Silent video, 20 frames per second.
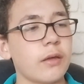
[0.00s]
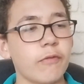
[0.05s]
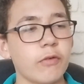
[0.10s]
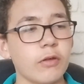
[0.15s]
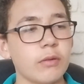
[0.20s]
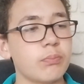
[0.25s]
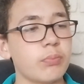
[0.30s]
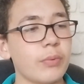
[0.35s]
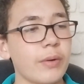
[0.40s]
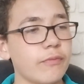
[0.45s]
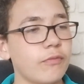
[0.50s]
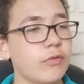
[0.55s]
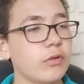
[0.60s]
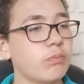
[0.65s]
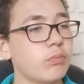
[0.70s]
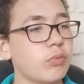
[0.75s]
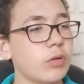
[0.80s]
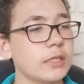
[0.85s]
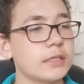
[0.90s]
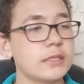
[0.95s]
I think
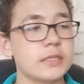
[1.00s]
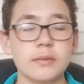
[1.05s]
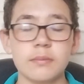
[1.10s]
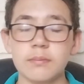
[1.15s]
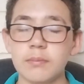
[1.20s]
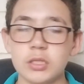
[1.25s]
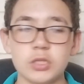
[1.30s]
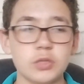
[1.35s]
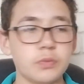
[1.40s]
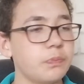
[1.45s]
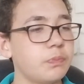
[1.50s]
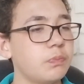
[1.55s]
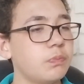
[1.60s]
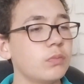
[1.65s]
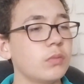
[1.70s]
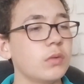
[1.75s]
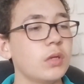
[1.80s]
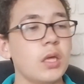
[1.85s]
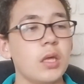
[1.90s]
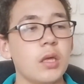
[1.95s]
Brentford-Brighton, much
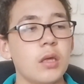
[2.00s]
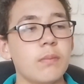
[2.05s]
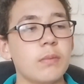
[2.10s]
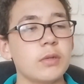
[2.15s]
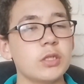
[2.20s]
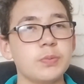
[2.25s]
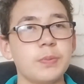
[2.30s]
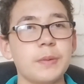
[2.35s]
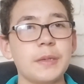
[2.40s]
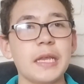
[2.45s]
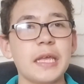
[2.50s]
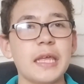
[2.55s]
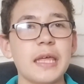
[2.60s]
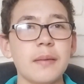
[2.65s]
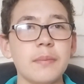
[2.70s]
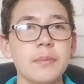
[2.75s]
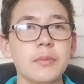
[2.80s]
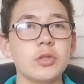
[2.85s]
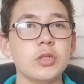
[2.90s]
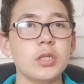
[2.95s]
better
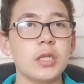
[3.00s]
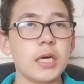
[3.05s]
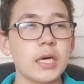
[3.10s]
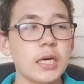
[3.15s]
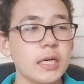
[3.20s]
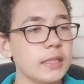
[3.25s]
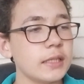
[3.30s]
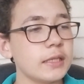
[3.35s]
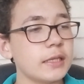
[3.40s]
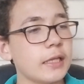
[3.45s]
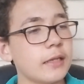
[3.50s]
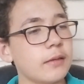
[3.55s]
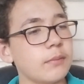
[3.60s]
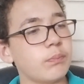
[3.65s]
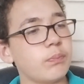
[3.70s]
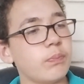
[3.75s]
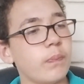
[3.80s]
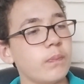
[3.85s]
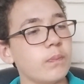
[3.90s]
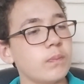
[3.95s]
game on the eye
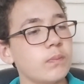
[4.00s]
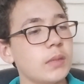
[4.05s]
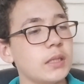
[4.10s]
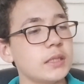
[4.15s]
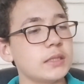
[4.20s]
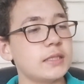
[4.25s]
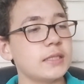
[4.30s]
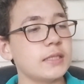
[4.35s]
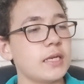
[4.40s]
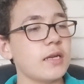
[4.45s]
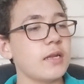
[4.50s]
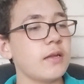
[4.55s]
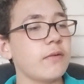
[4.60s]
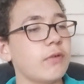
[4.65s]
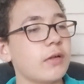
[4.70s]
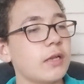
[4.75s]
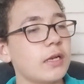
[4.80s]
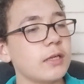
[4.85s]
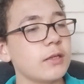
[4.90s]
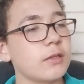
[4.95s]
than Man
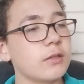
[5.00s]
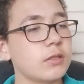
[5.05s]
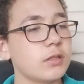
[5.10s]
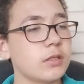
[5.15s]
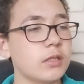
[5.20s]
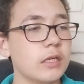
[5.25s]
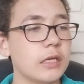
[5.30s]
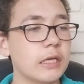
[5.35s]
City Villa.